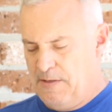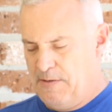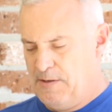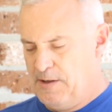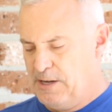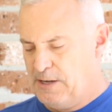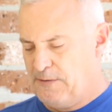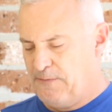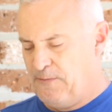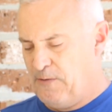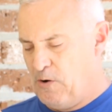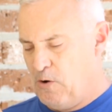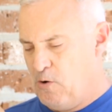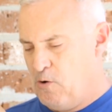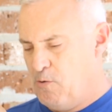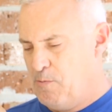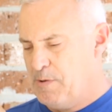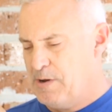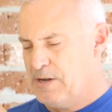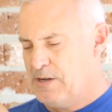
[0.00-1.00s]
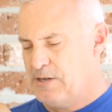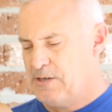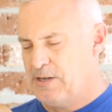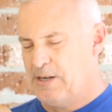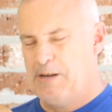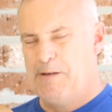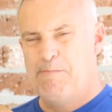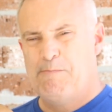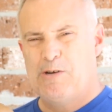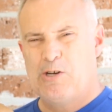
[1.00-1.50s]
This foam
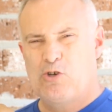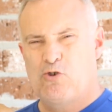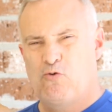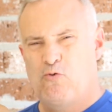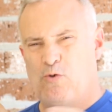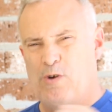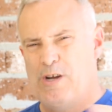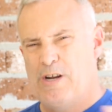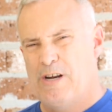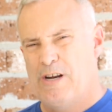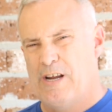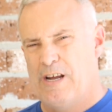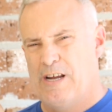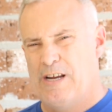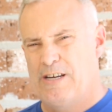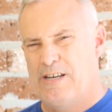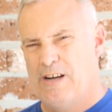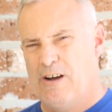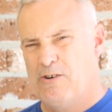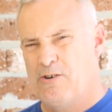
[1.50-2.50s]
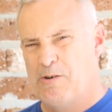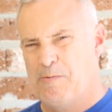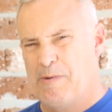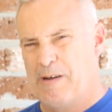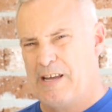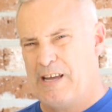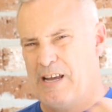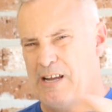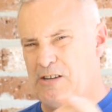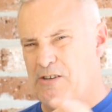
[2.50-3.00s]
is in between a Delta
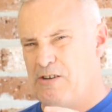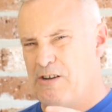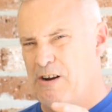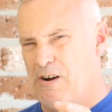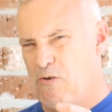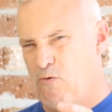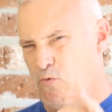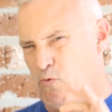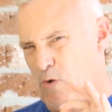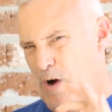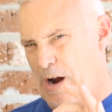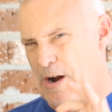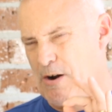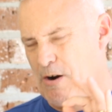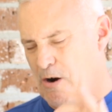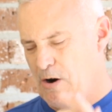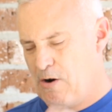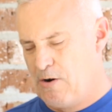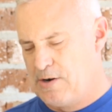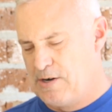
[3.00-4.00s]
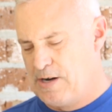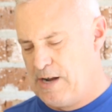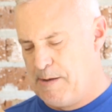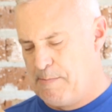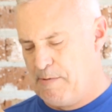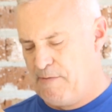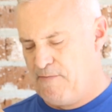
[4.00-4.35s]
McKenzie and a Reinhardt type